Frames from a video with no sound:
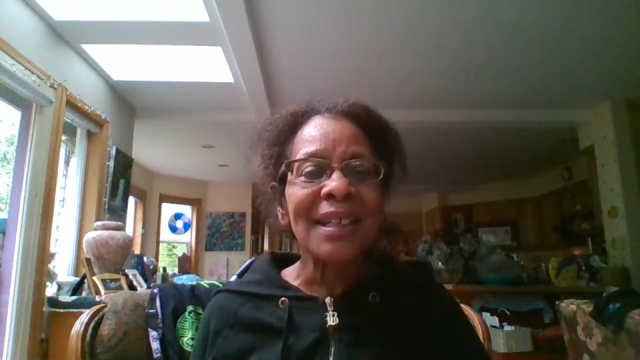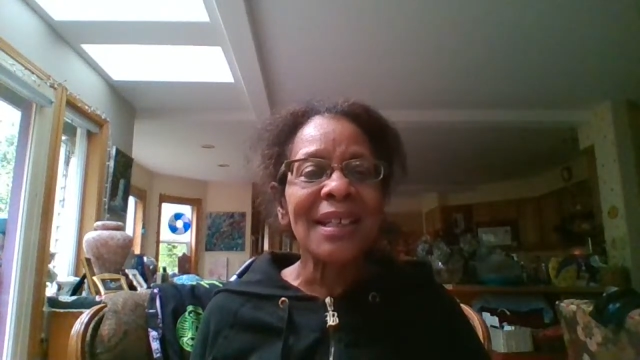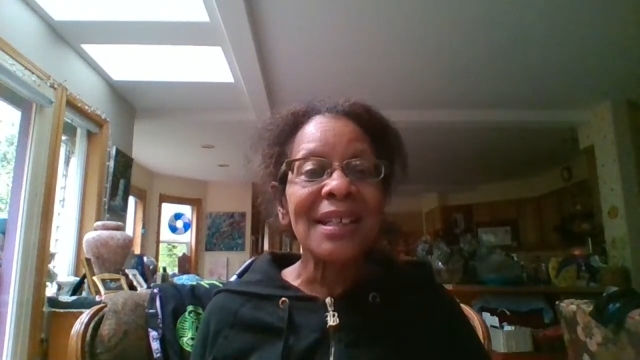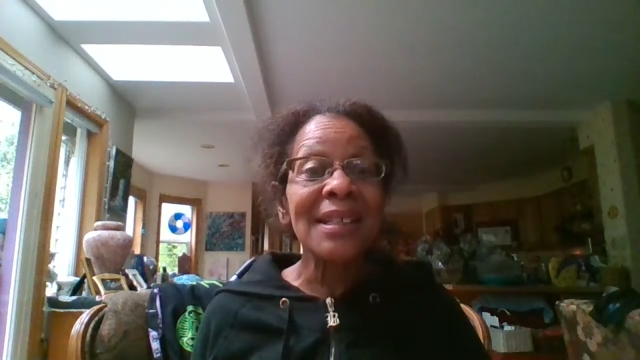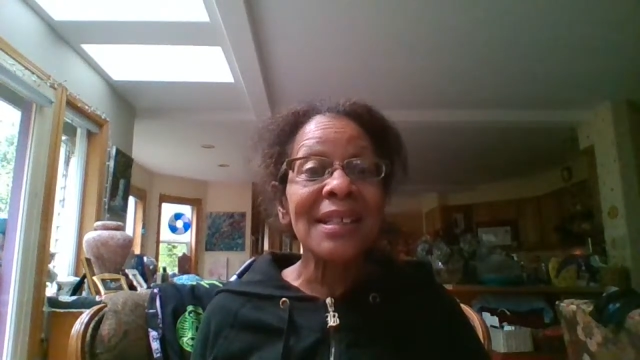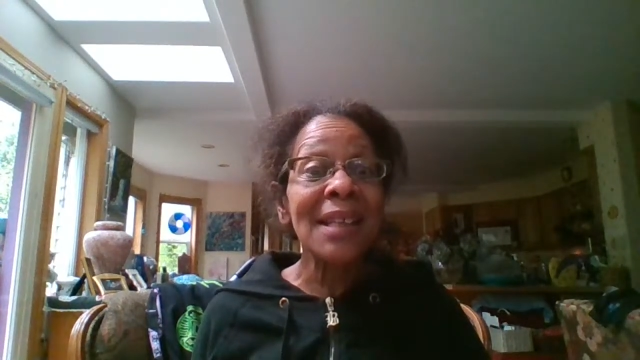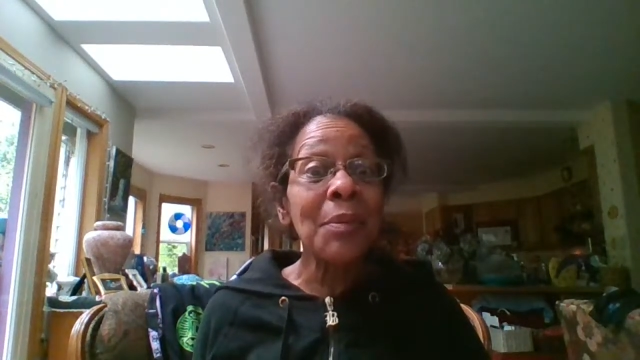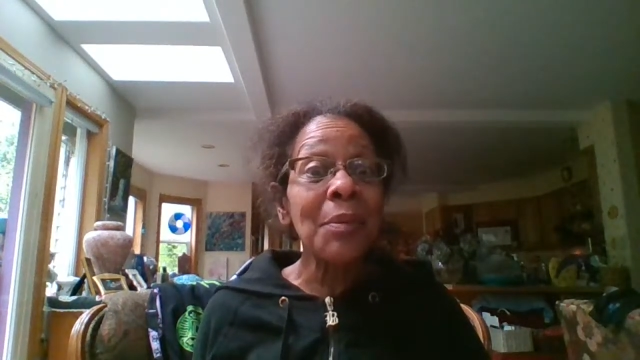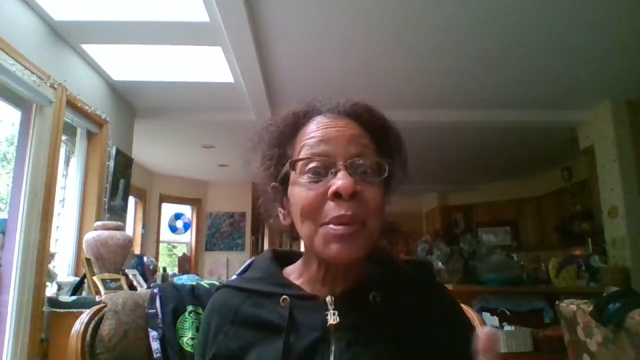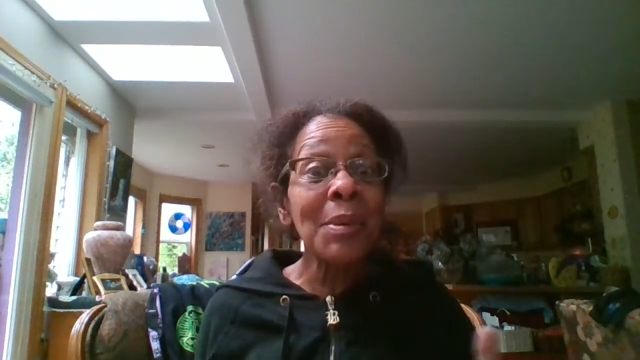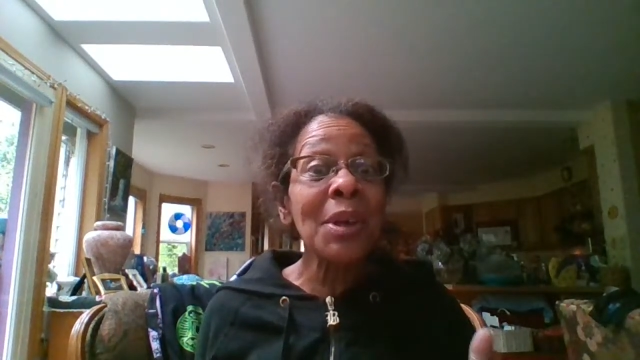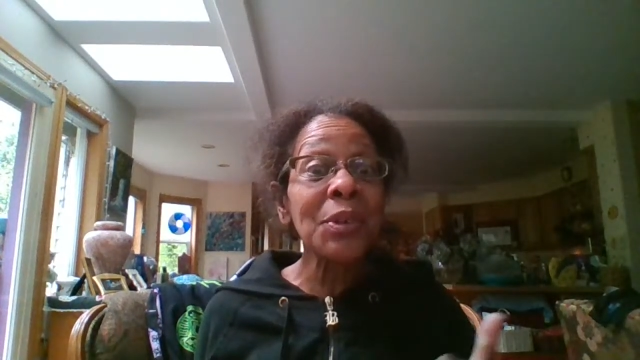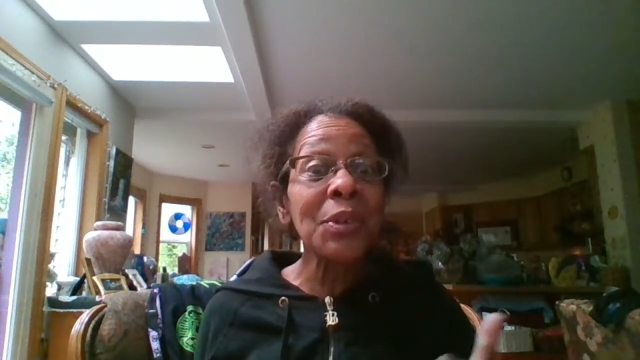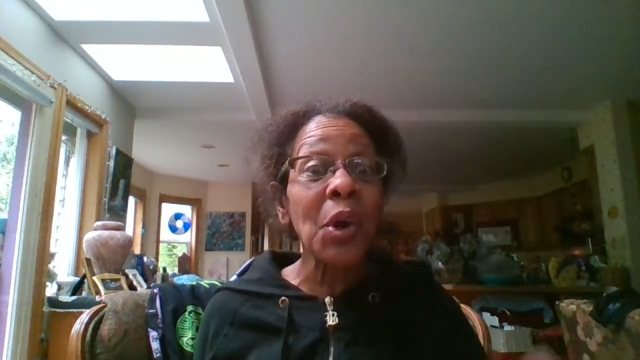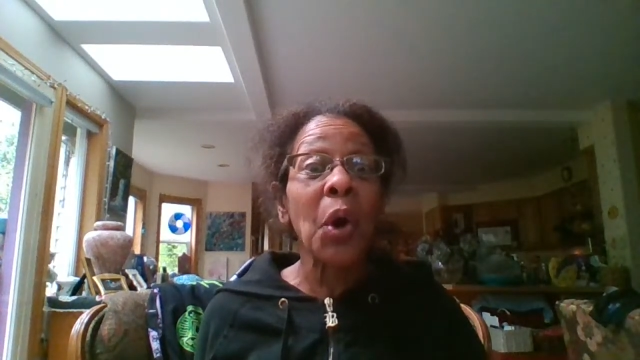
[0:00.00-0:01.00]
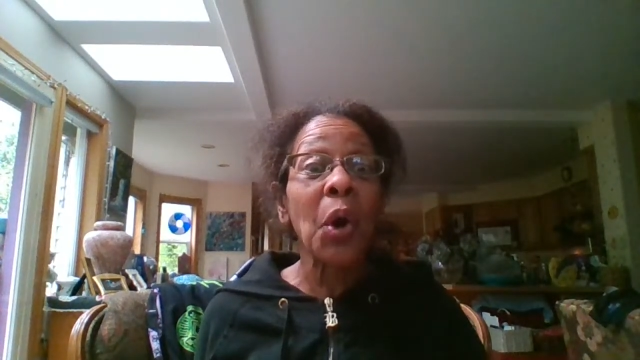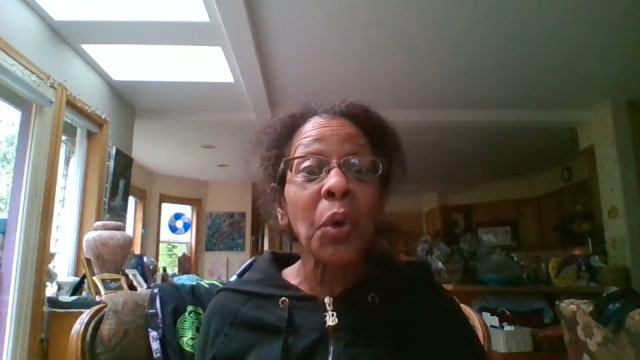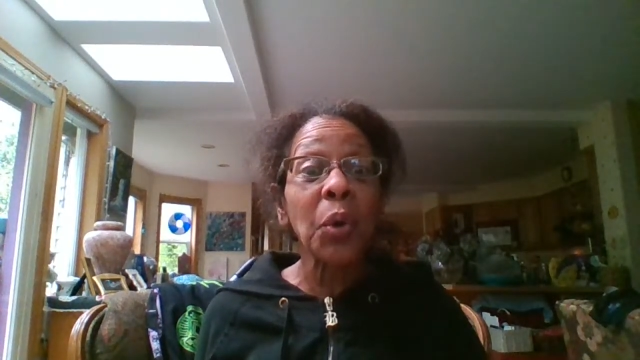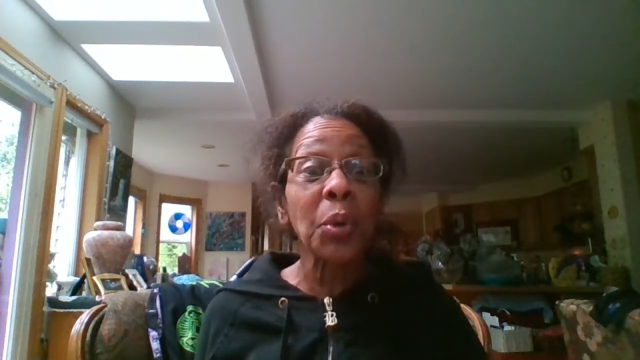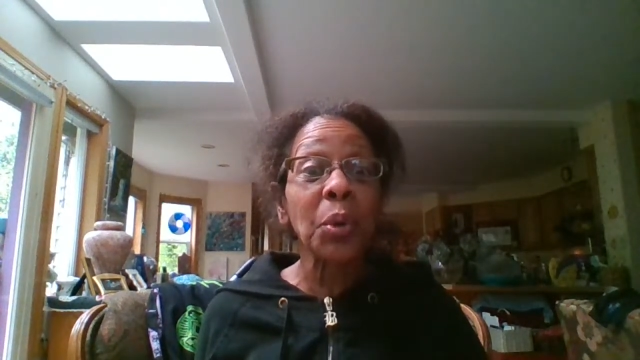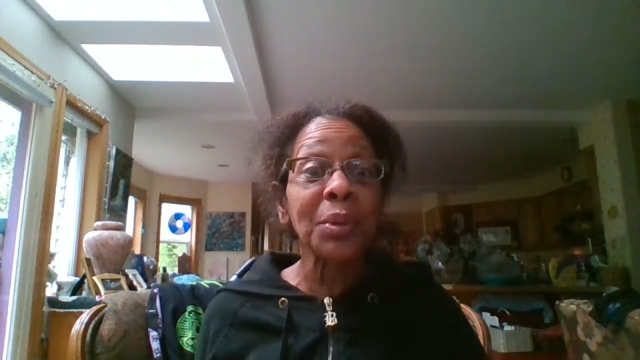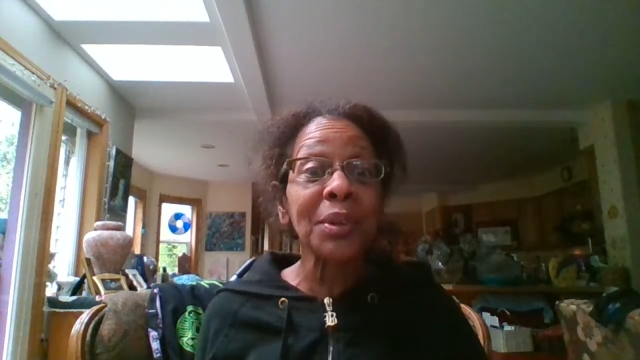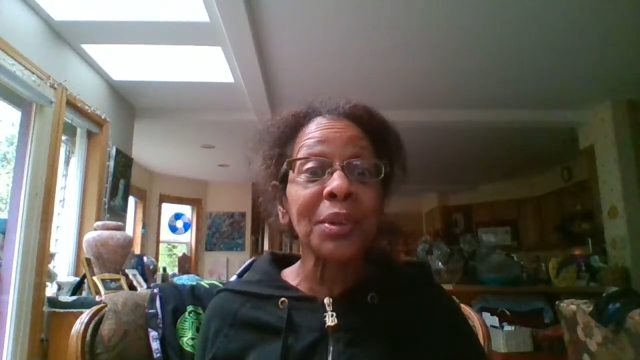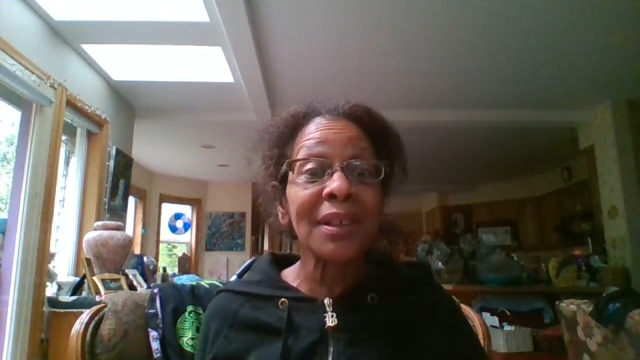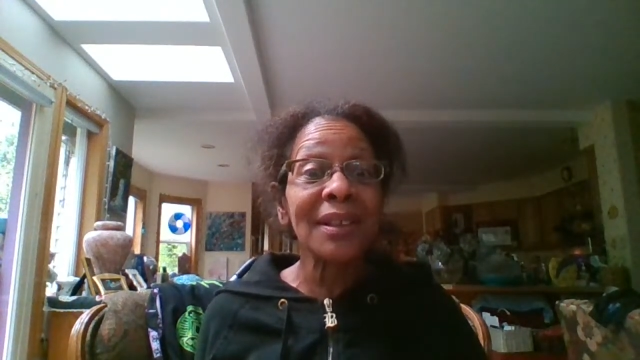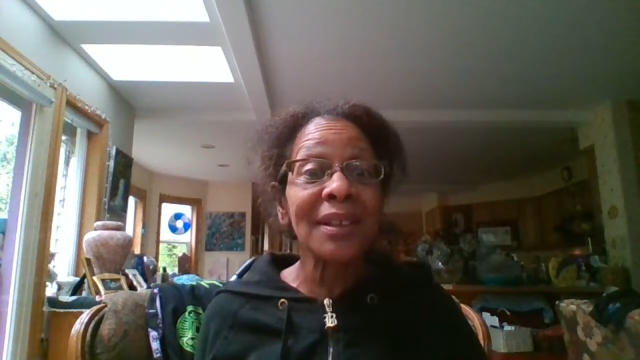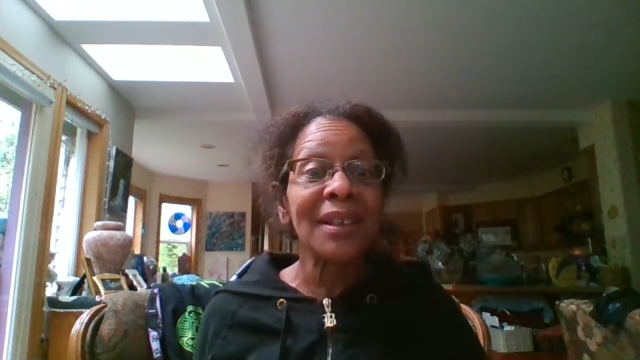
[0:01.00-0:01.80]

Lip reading: is that we weren't told